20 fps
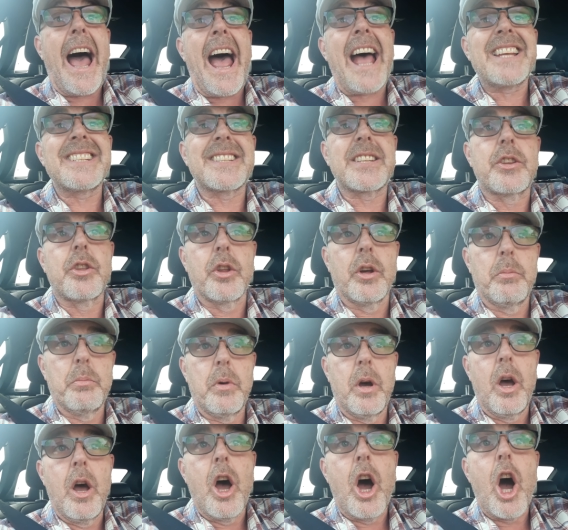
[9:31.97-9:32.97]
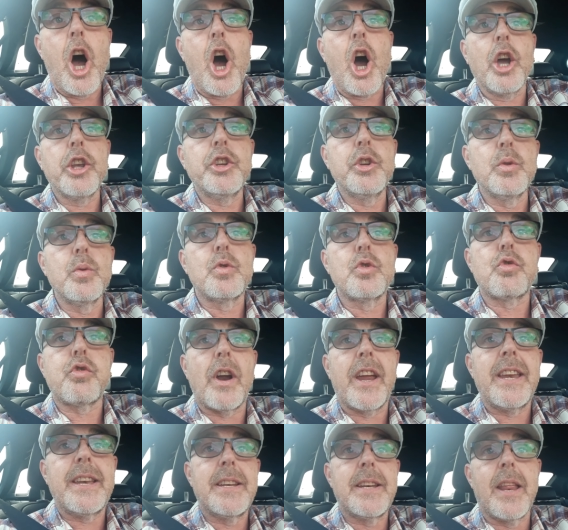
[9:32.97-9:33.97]
Ask them, are you
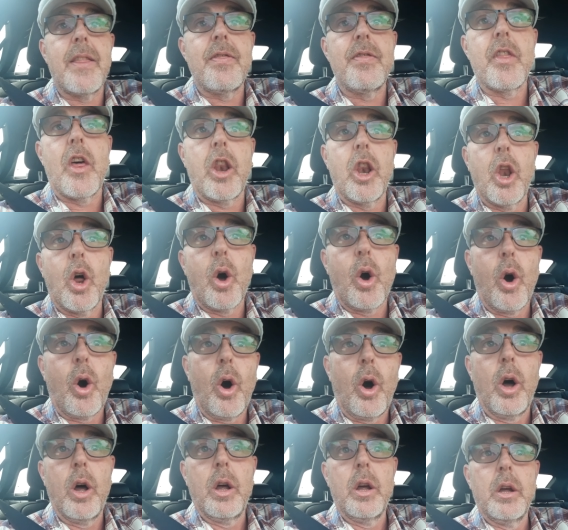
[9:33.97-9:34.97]
trained in the law?